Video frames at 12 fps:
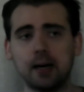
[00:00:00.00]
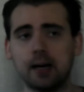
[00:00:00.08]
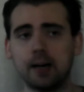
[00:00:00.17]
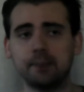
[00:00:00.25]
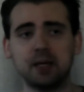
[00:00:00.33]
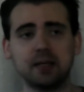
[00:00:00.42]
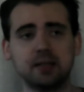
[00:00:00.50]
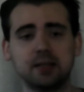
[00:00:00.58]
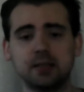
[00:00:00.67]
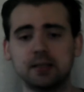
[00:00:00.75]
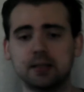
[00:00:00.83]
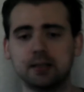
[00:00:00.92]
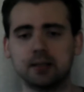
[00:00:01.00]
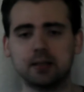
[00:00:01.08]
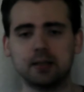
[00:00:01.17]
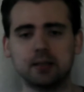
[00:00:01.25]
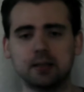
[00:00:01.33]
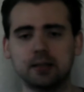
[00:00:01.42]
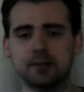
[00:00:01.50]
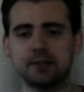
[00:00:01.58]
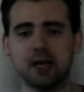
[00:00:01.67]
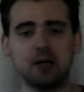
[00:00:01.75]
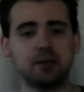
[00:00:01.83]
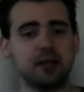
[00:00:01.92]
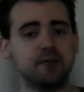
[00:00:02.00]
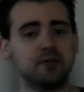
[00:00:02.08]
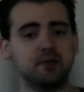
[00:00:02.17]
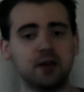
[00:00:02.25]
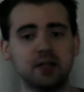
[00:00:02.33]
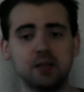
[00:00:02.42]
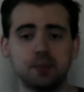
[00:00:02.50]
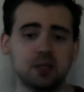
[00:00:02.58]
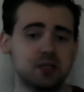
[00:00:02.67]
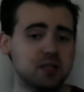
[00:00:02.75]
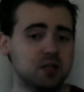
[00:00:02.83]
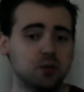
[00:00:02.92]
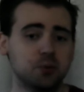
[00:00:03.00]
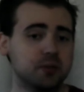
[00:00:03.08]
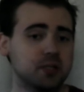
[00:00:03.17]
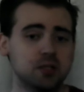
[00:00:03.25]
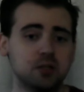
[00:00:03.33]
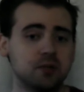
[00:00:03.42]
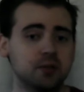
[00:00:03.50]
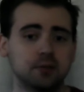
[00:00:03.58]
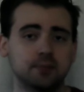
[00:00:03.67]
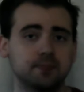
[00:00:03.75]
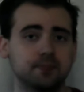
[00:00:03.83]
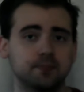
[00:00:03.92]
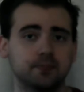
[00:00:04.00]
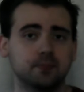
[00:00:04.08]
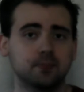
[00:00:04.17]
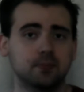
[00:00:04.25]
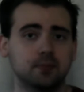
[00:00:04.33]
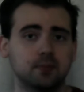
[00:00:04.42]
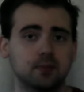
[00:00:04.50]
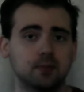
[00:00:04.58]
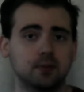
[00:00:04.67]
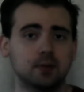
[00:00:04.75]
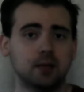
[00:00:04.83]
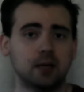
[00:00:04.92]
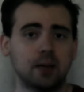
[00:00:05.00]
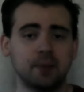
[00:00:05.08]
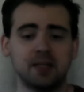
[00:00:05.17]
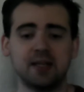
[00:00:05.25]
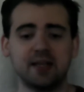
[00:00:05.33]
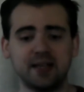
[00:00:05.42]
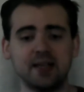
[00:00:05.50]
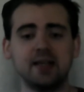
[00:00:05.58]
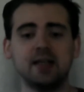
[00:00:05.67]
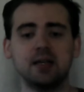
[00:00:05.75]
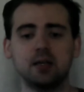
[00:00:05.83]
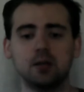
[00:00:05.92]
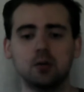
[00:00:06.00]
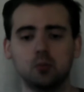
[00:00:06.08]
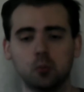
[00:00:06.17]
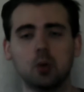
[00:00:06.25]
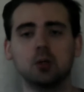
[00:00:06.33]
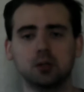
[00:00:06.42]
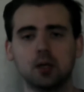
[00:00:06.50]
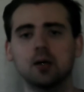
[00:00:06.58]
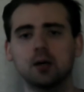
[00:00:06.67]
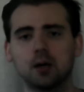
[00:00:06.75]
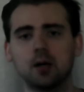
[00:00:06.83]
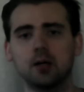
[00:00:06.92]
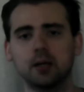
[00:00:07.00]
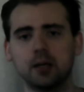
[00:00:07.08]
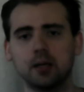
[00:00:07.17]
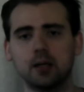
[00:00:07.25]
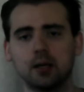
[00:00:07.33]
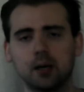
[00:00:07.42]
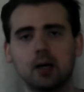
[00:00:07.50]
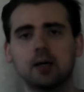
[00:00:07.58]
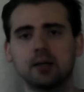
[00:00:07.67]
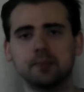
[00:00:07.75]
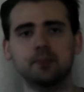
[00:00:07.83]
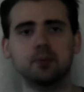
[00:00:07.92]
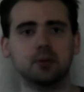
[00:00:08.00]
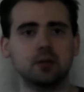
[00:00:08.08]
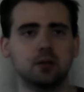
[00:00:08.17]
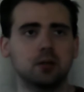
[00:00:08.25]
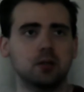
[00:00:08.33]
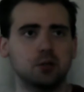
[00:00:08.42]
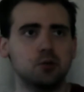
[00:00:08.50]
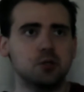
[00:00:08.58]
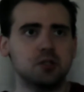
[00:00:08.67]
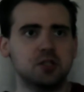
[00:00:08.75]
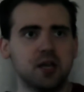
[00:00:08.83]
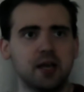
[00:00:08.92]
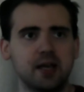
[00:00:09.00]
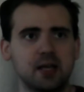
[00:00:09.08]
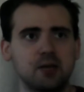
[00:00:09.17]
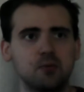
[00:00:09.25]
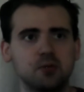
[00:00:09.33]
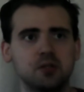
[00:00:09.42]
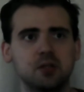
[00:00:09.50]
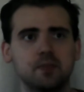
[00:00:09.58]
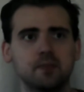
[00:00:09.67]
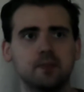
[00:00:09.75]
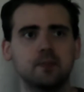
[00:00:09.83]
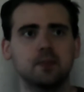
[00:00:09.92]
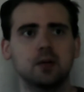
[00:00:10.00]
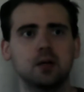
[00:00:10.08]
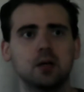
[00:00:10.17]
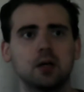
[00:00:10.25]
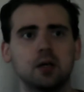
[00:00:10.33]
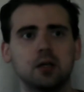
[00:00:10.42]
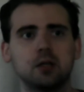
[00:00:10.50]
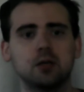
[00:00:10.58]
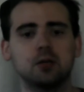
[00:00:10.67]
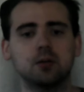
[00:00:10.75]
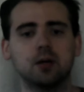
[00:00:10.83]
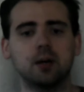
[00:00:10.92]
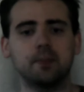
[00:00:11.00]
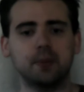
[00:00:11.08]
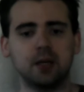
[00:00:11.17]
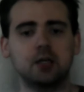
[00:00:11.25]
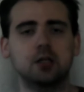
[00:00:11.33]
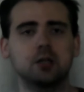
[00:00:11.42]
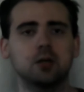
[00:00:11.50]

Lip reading: I'm not going to doubt Kevin Feige, because he knows what he's doing. I mean, he worked on, you could say he was the, you know, a big